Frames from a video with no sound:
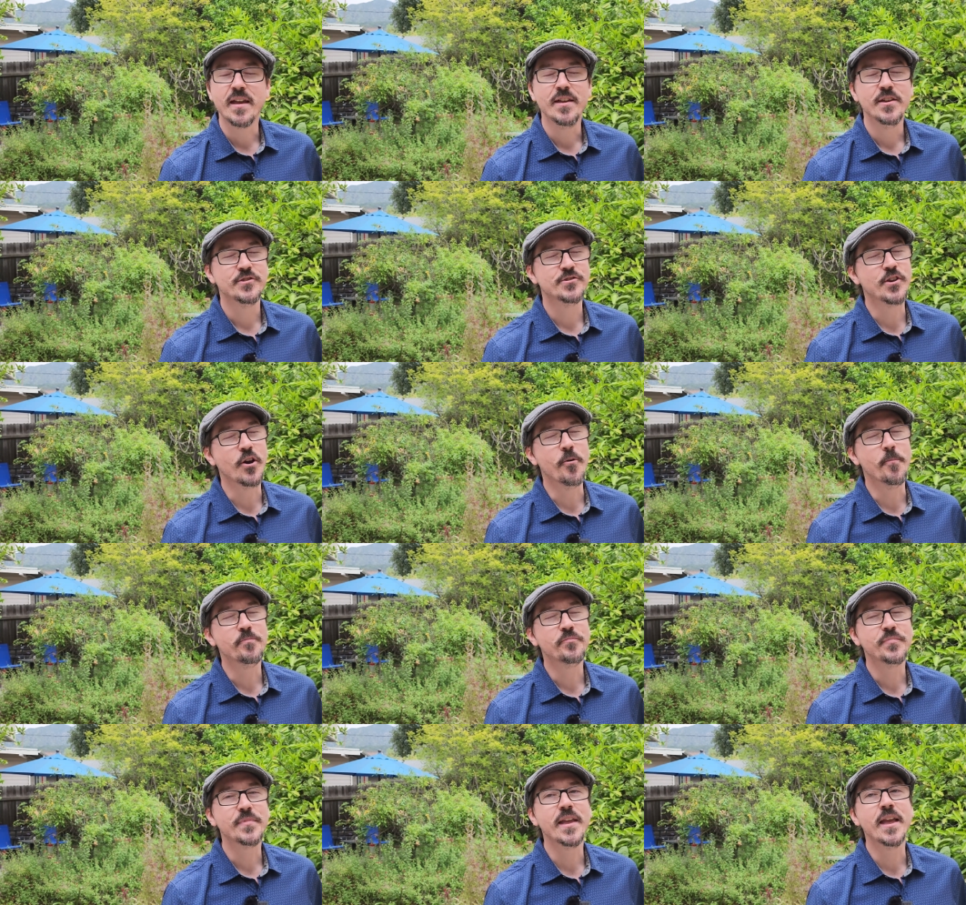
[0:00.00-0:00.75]
So
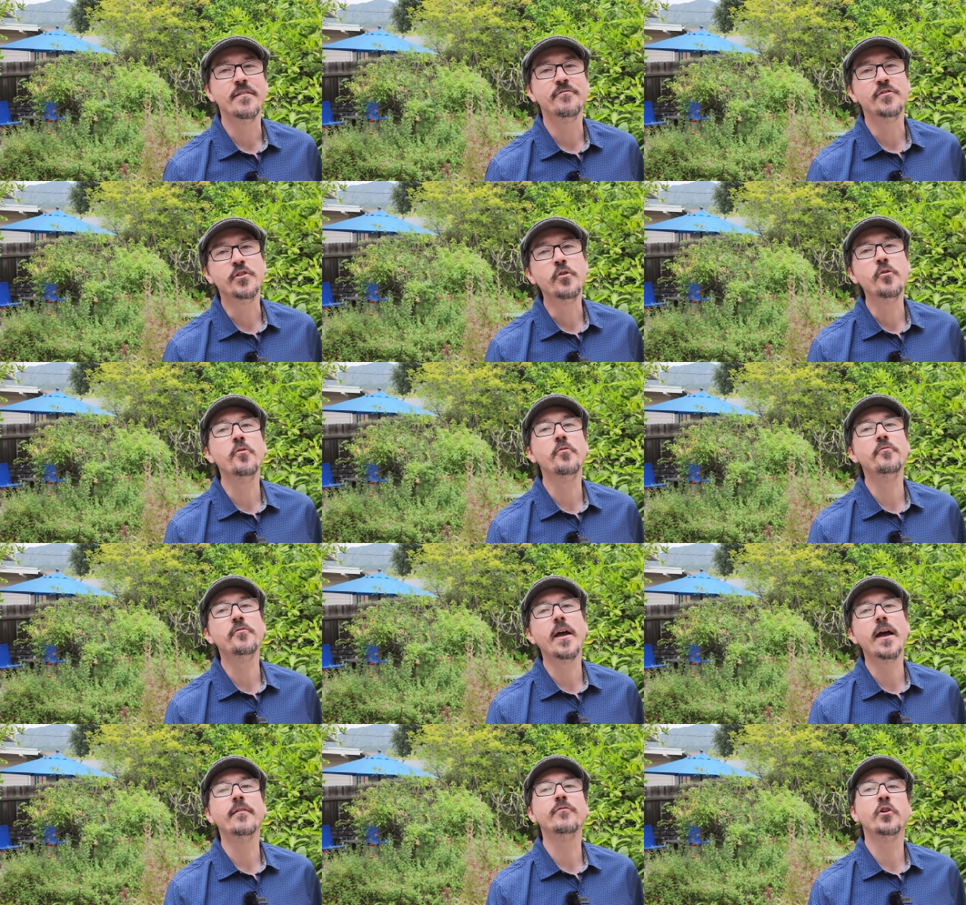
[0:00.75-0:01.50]
if you've
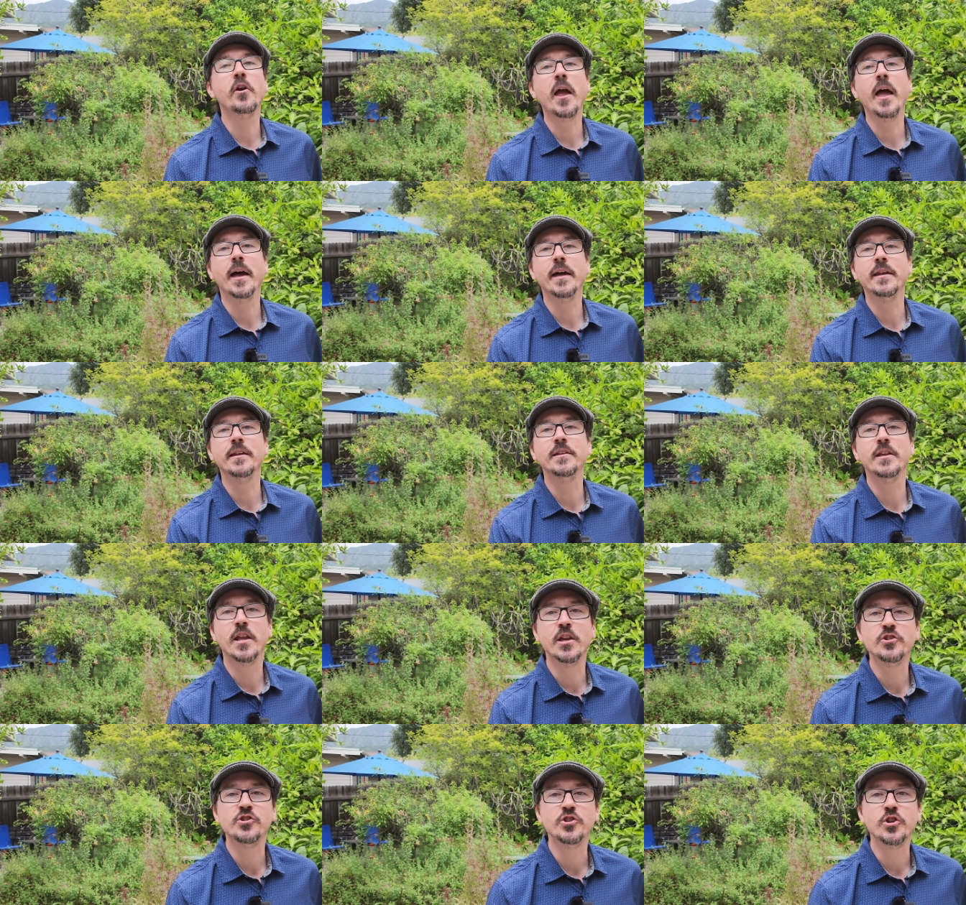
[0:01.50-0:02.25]
ever had an
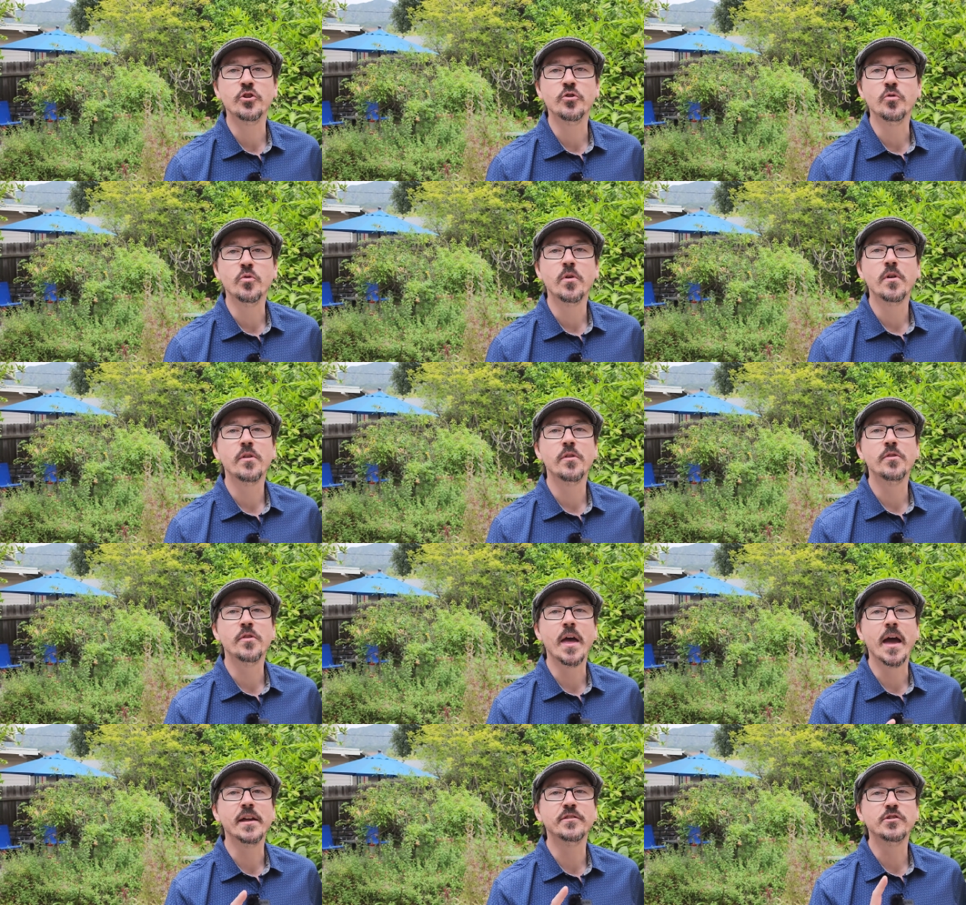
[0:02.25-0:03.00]
issue
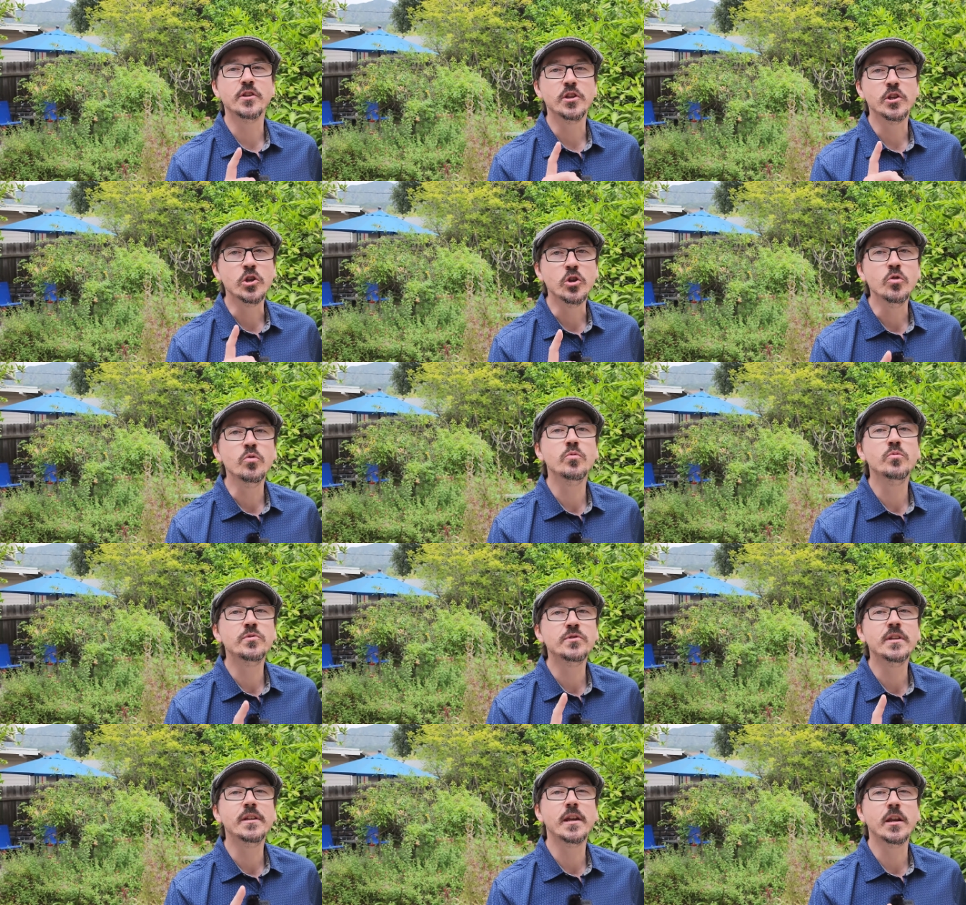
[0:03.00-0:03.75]
that you
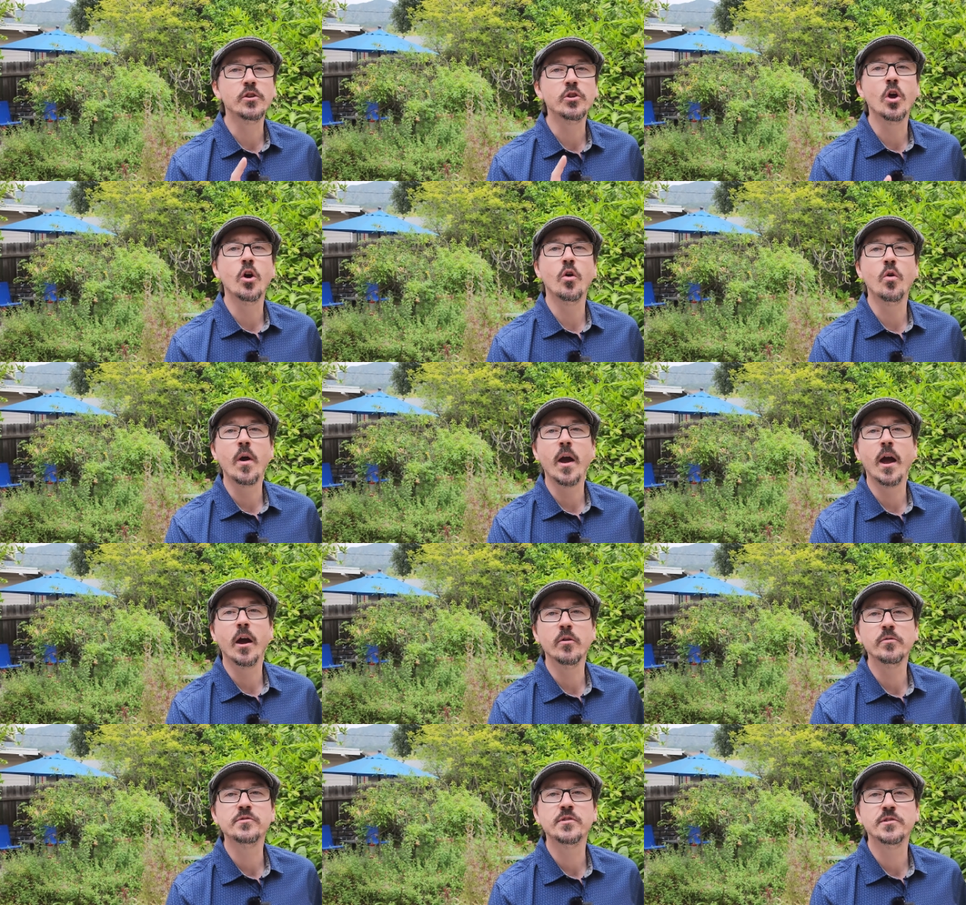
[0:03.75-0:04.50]
didn't know
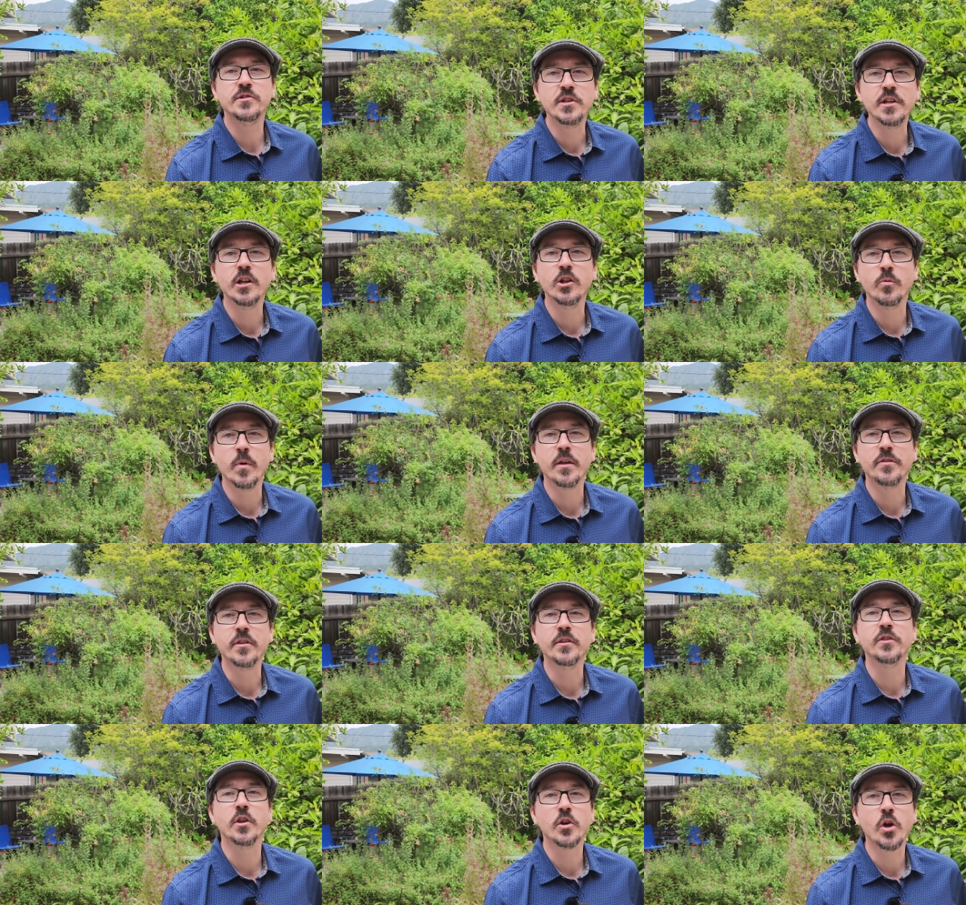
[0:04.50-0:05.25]
how to deal with
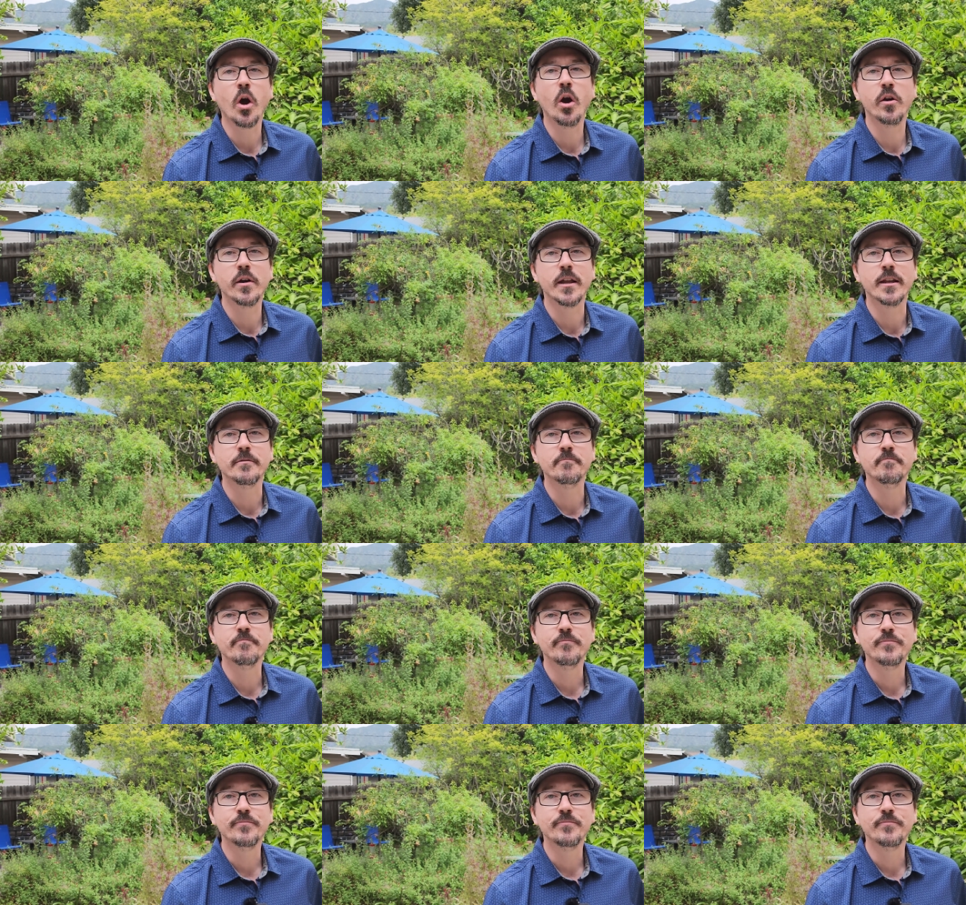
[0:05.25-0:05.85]
in the garden,